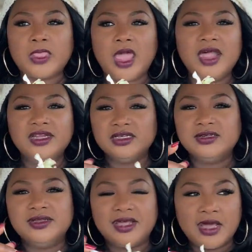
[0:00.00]
I didn't
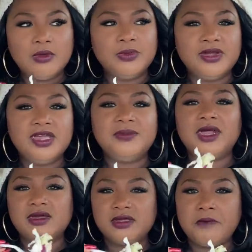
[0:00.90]
cut out bread, but
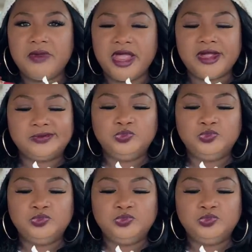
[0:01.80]
I cut back